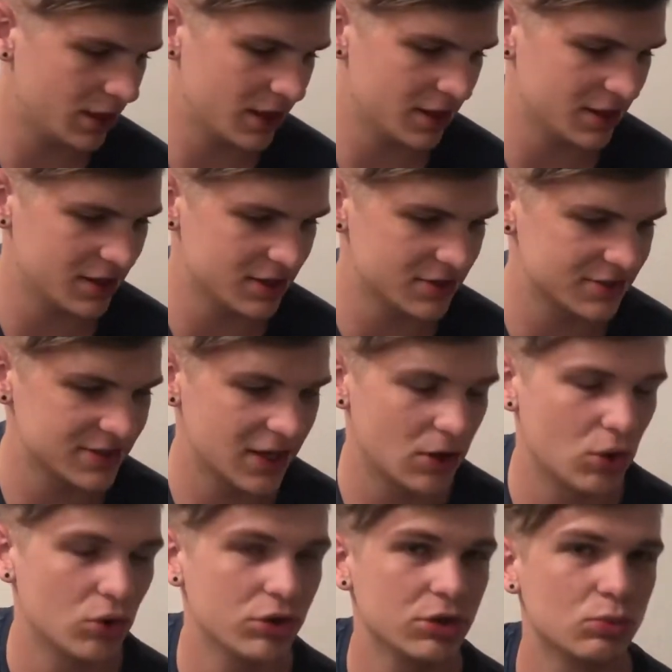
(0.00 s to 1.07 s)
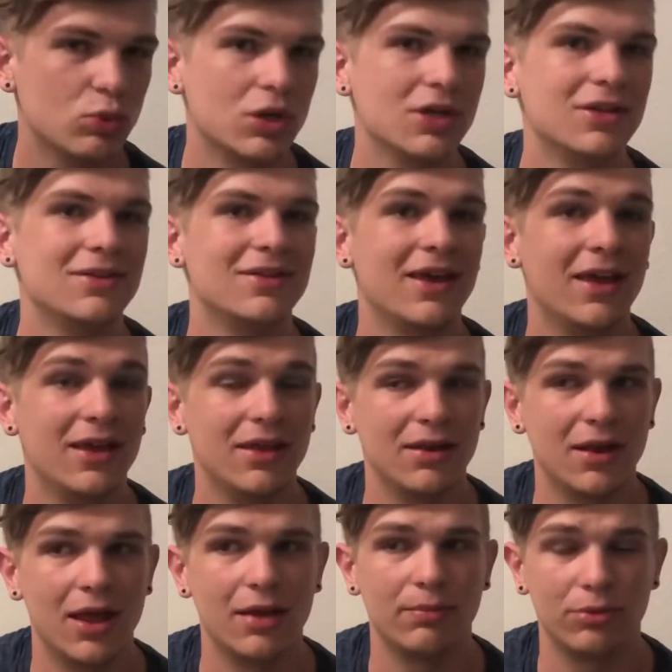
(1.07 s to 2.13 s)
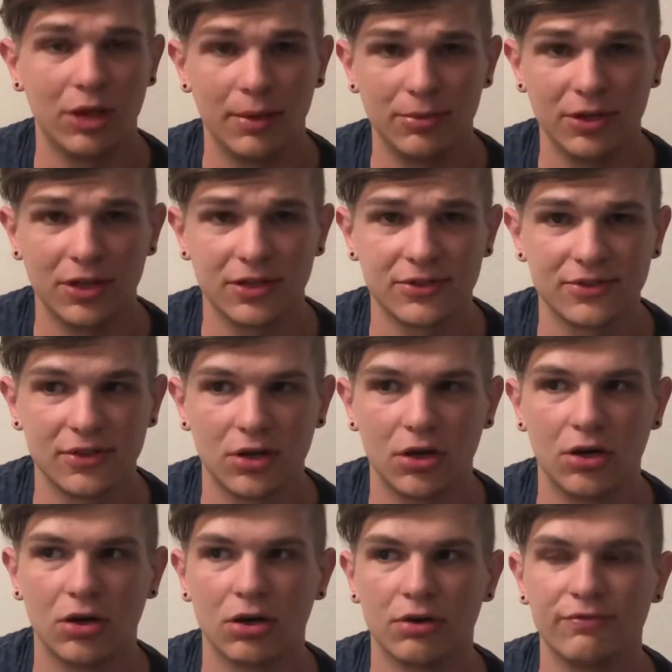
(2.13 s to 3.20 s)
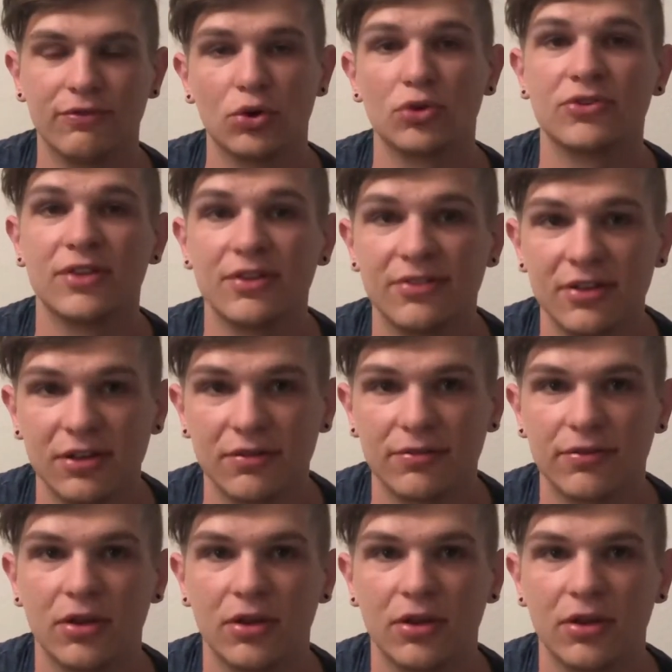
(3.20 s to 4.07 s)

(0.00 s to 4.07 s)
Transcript: is that only 1 in 10 epileptics are photosensitive.